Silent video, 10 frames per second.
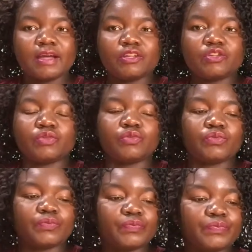too.
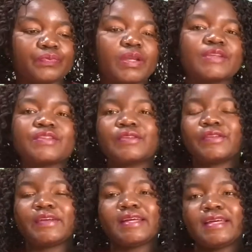So
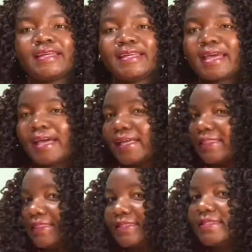yeah,
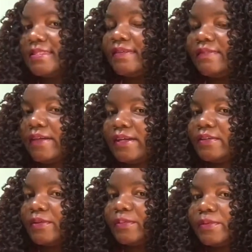this is the
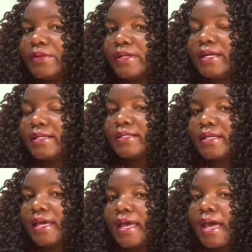final product.
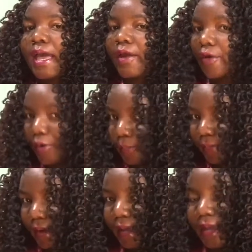I hope
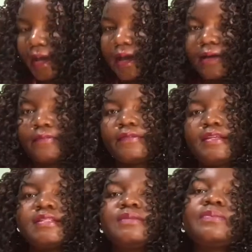I have
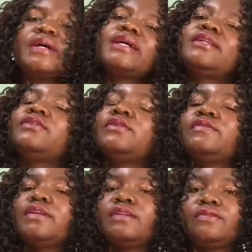inspired you,
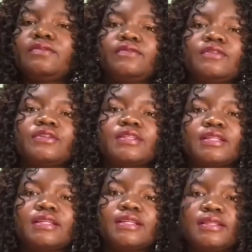even if you've not
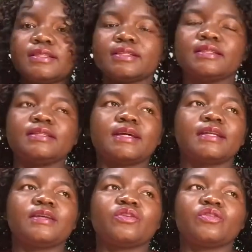started this
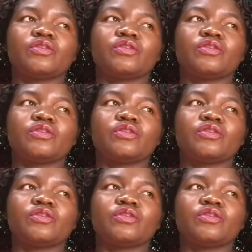journey or